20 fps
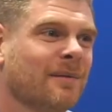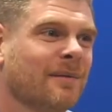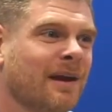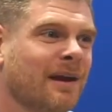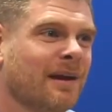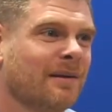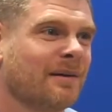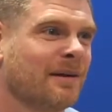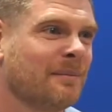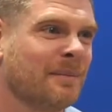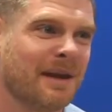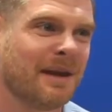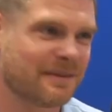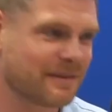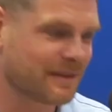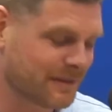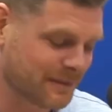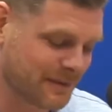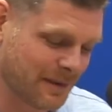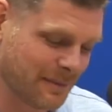
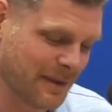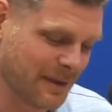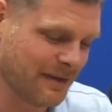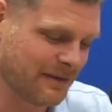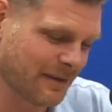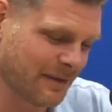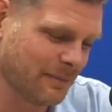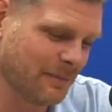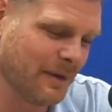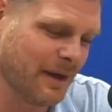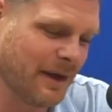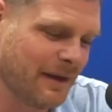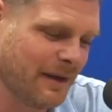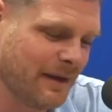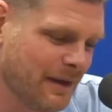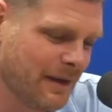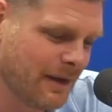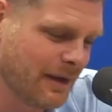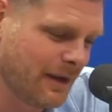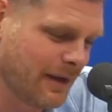amazing. But
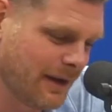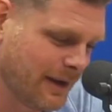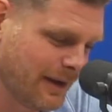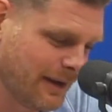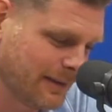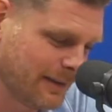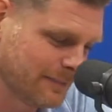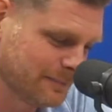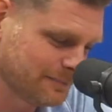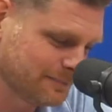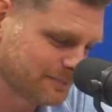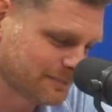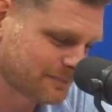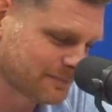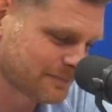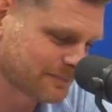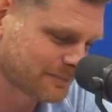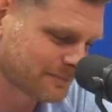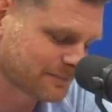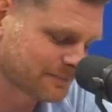I
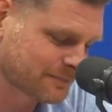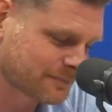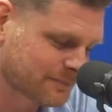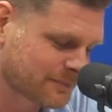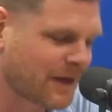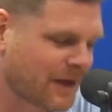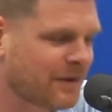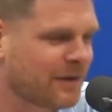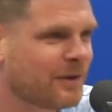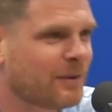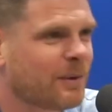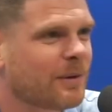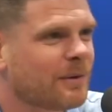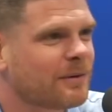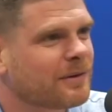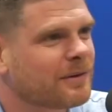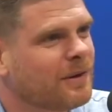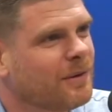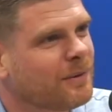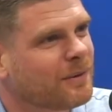don't even know where I
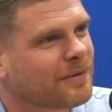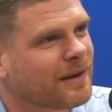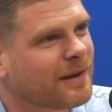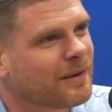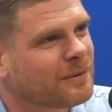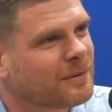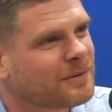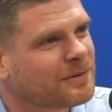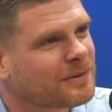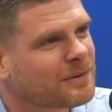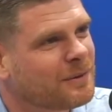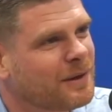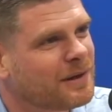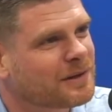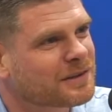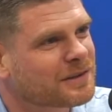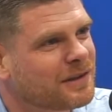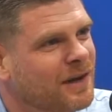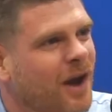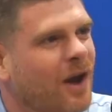was going with that. What was the
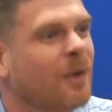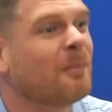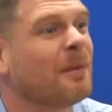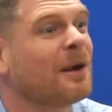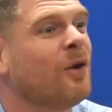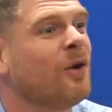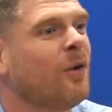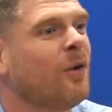question? Oh, my goals.